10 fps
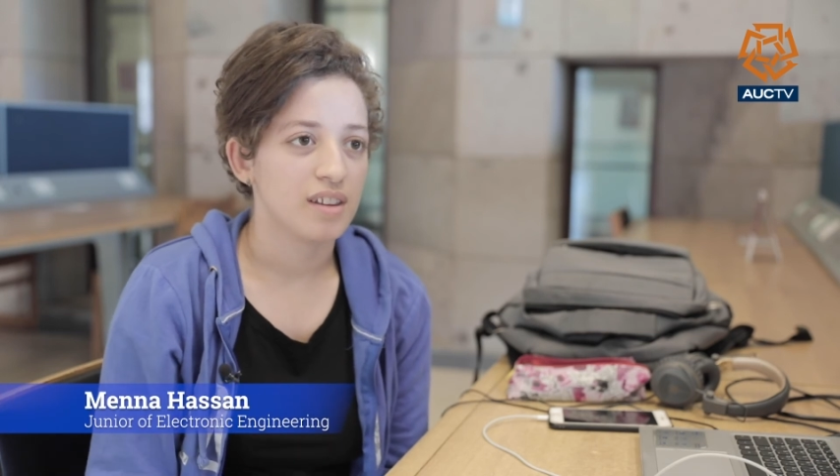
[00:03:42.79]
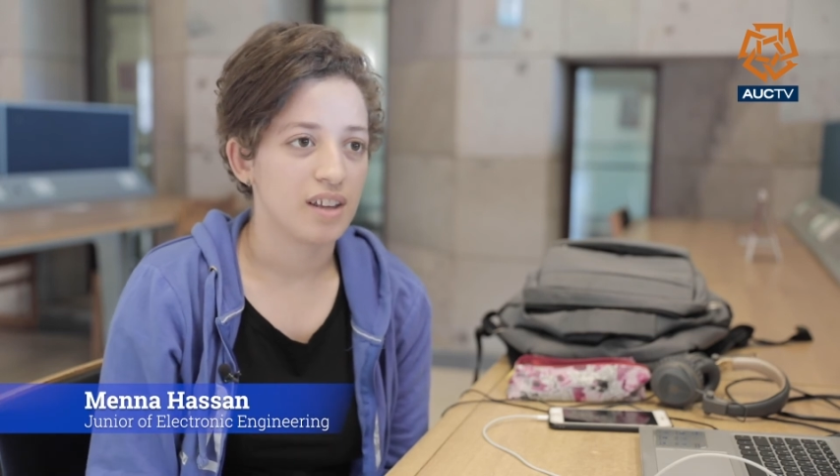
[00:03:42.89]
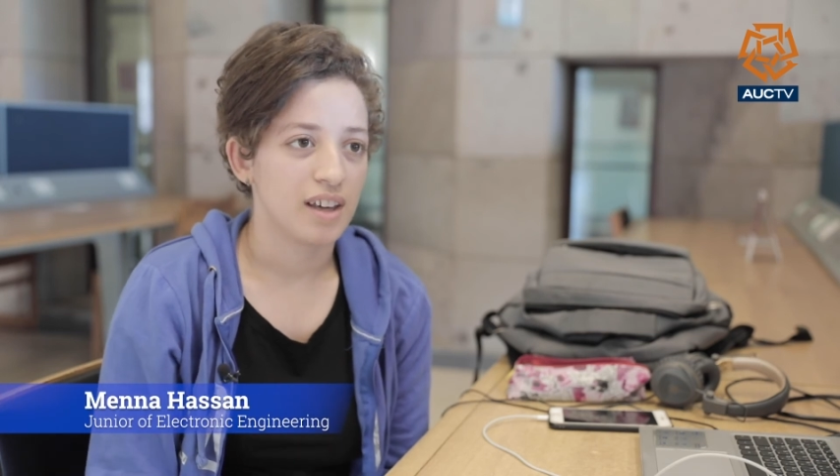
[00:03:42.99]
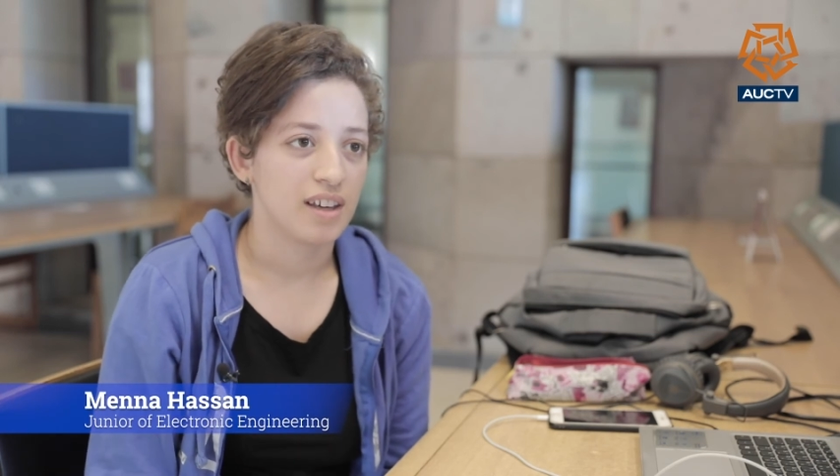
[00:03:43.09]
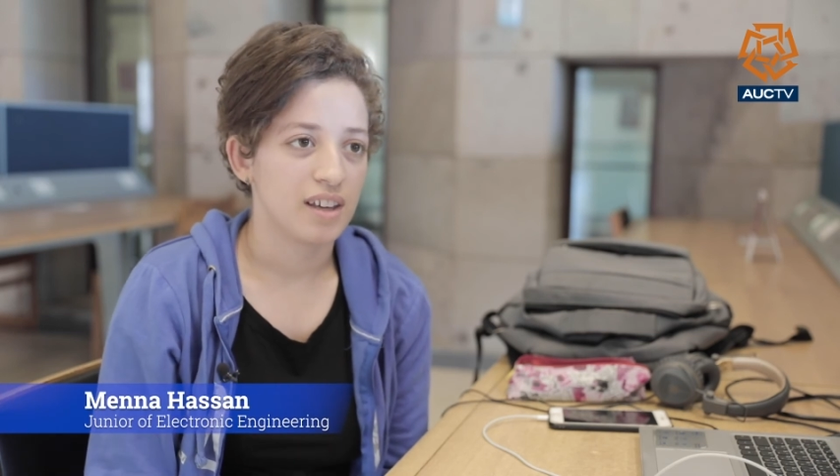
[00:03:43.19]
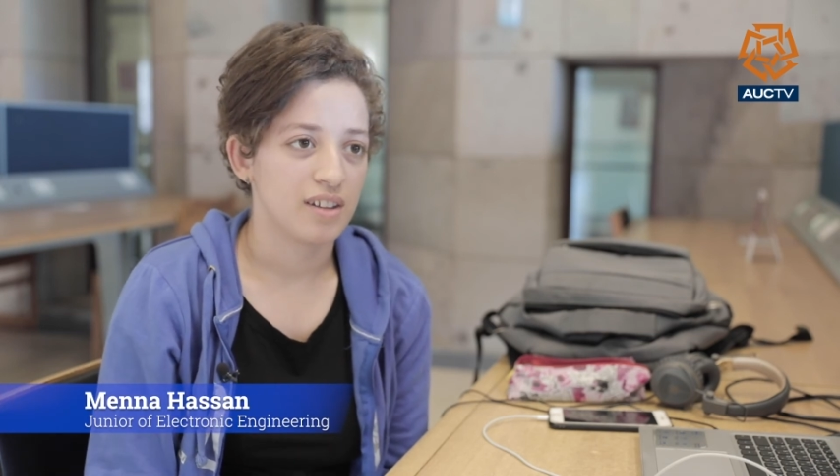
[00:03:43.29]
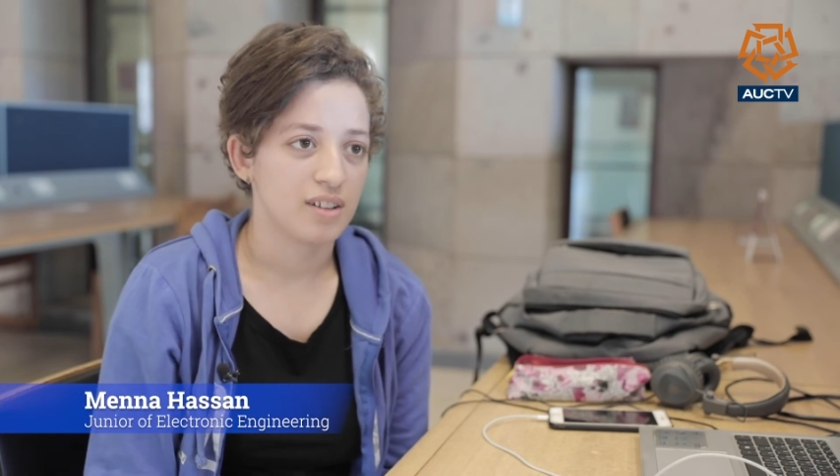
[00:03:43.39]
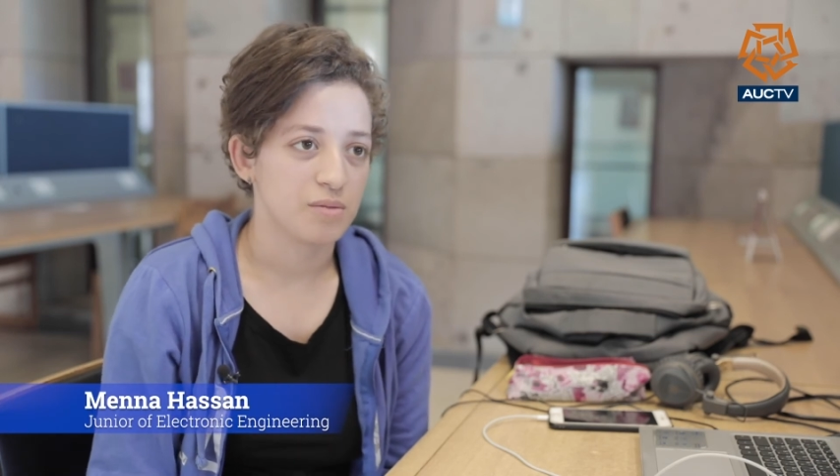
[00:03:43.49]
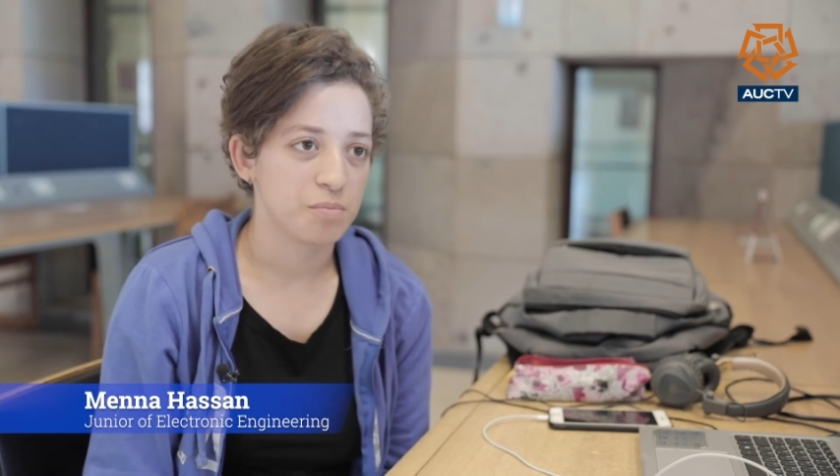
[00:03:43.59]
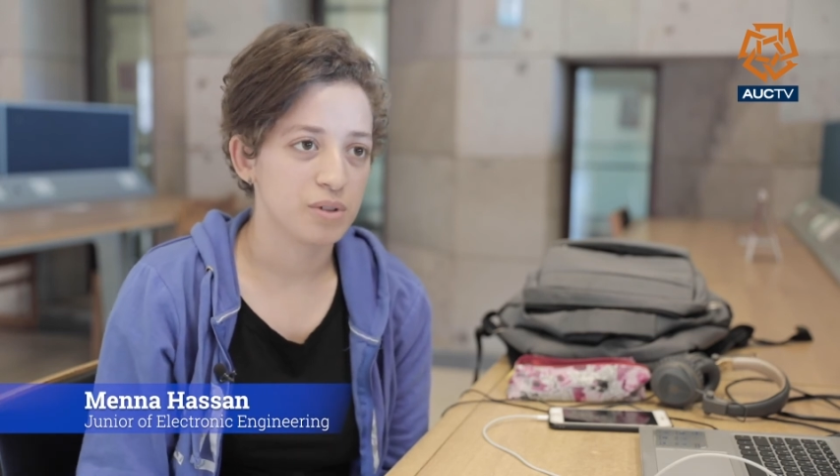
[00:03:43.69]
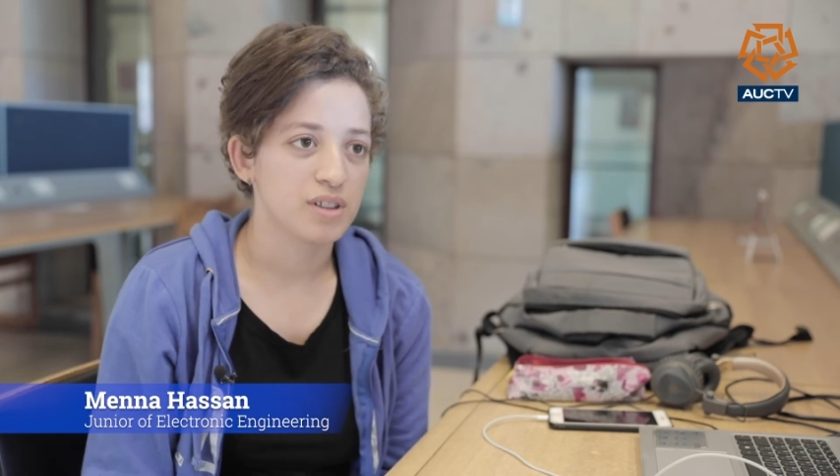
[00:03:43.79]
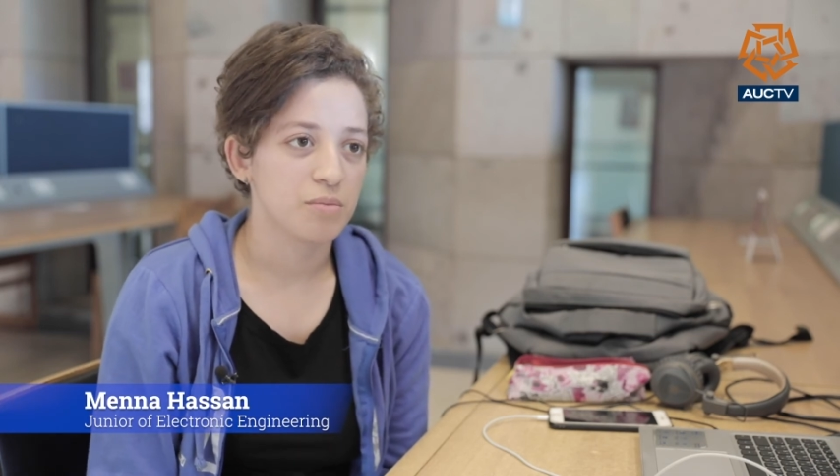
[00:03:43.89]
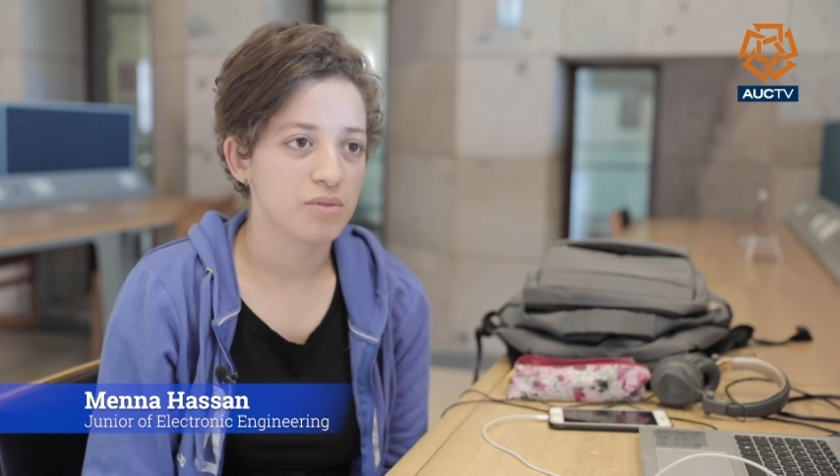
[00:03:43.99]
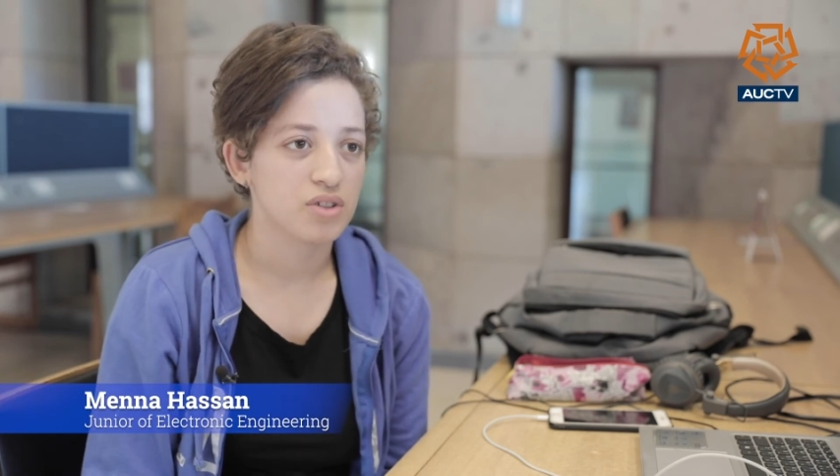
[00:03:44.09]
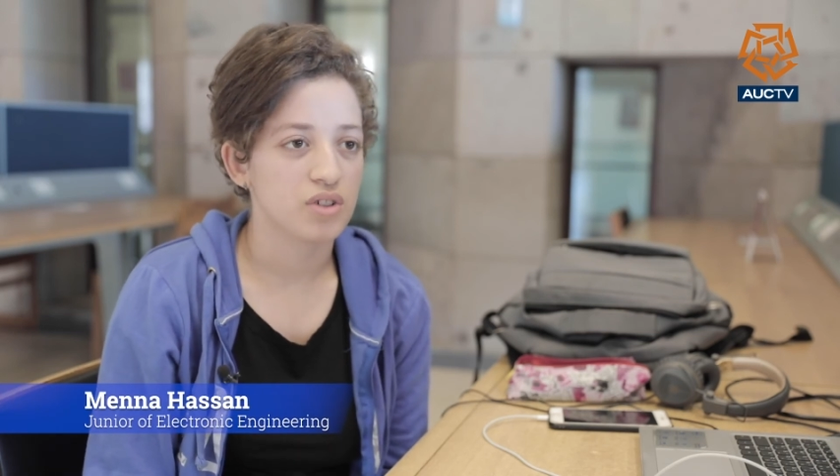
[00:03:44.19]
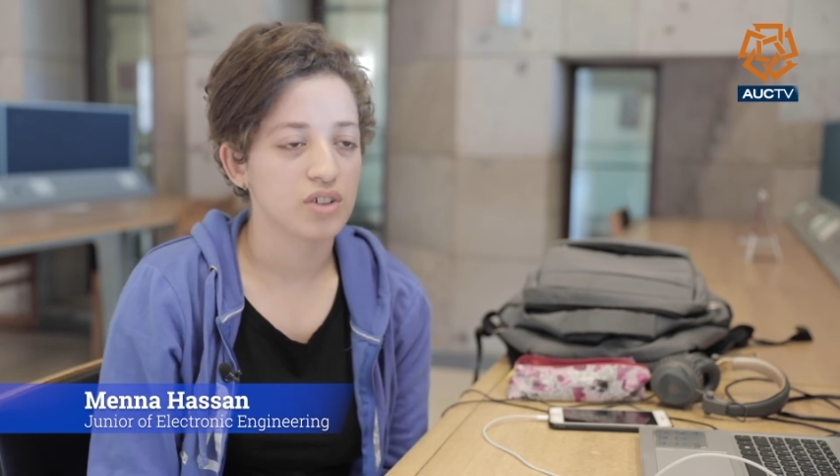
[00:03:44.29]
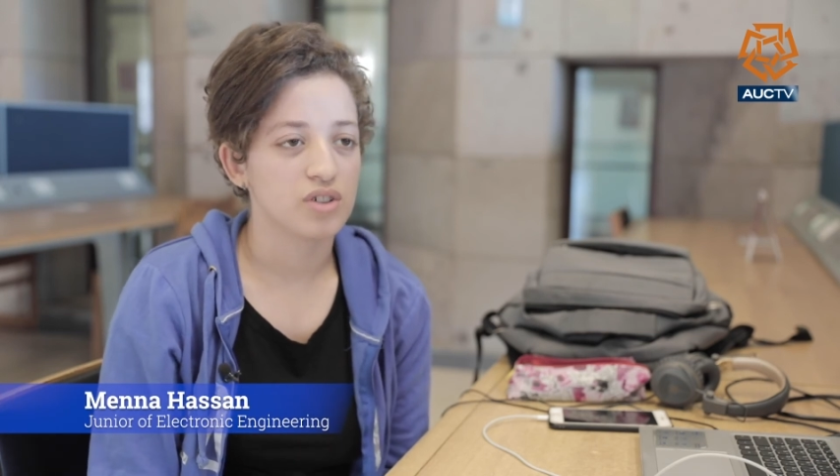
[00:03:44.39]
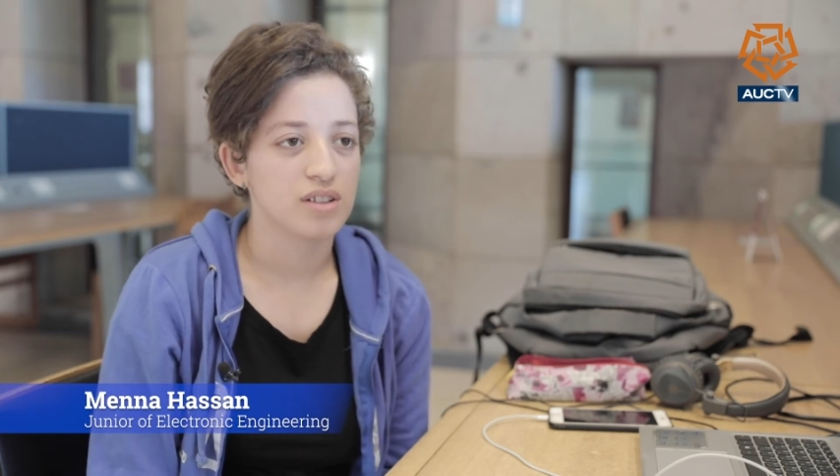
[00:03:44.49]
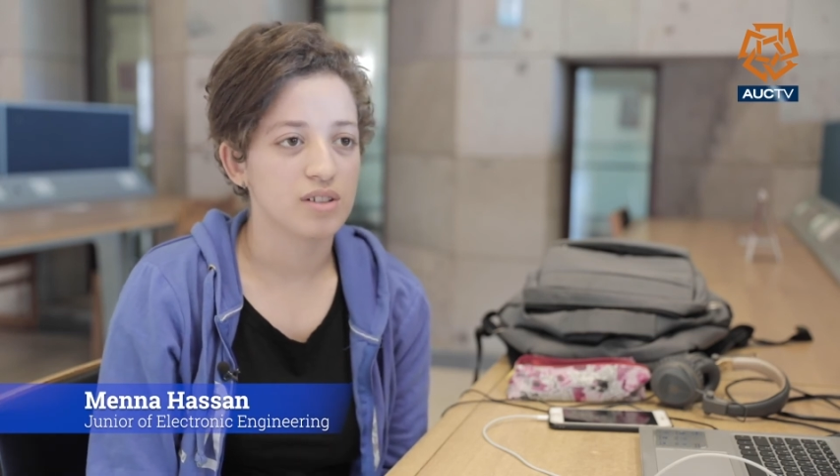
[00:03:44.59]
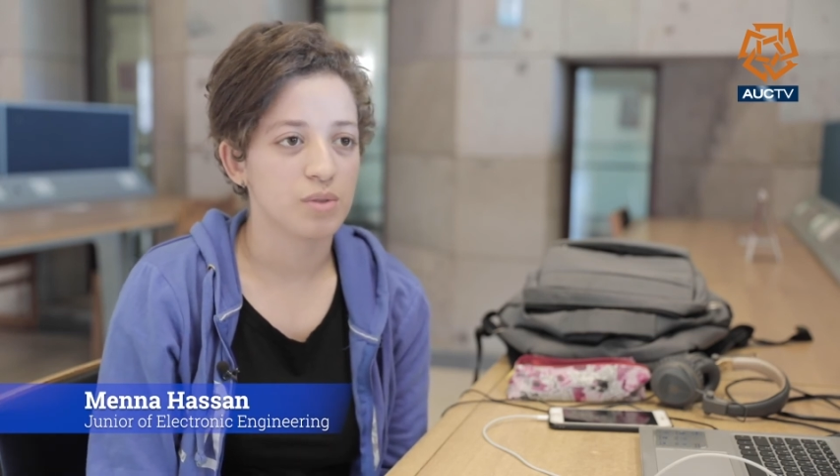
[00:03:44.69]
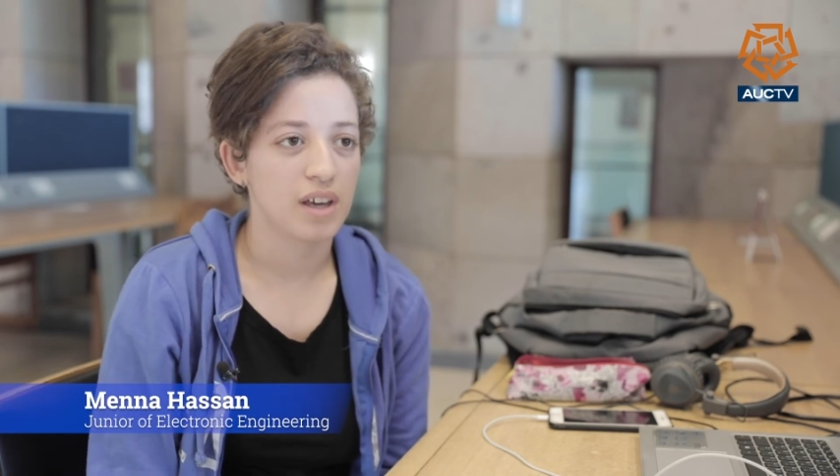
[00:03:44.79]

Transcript: they put some restrictions.